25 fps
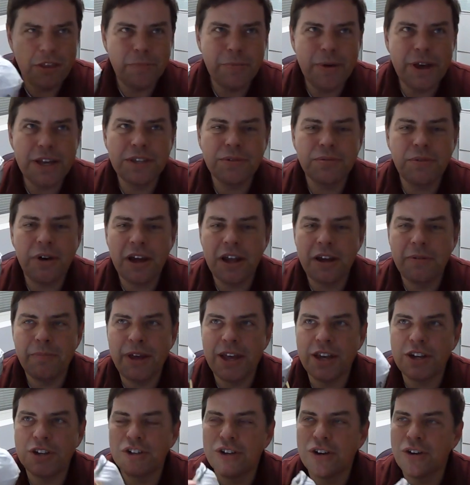The best way to
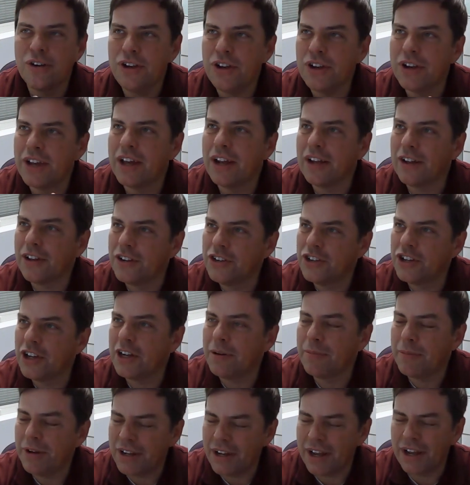make sure you get a
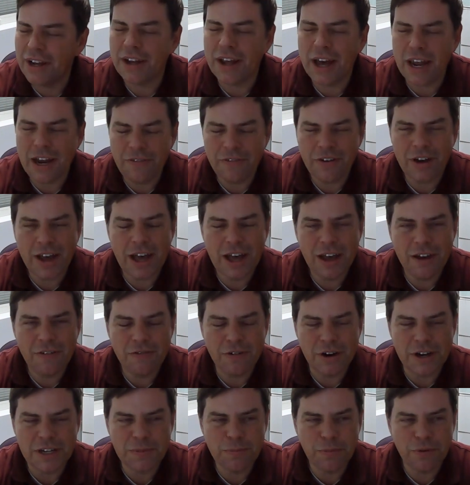legitimate
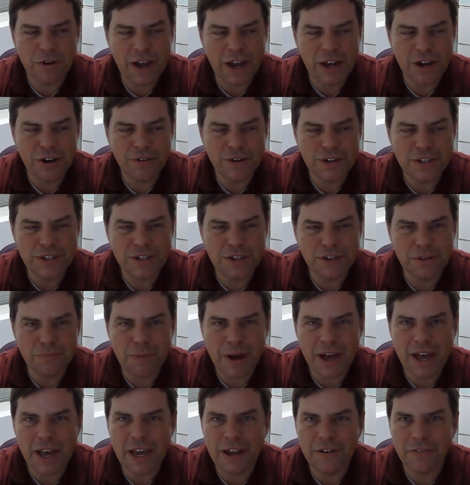N95 respirator is to
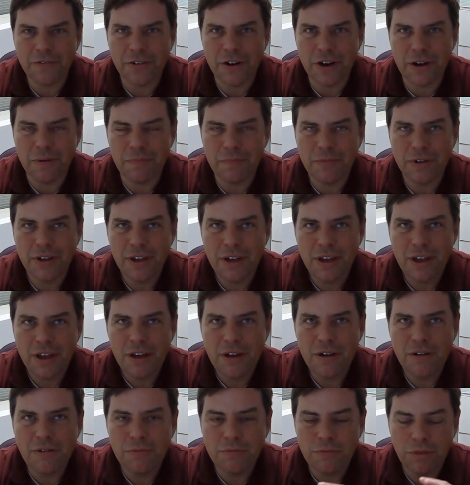buy it from
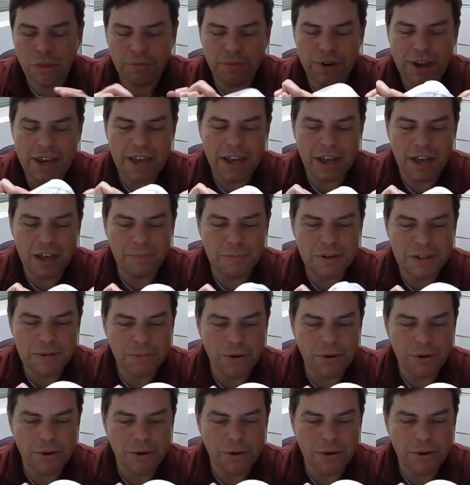3M.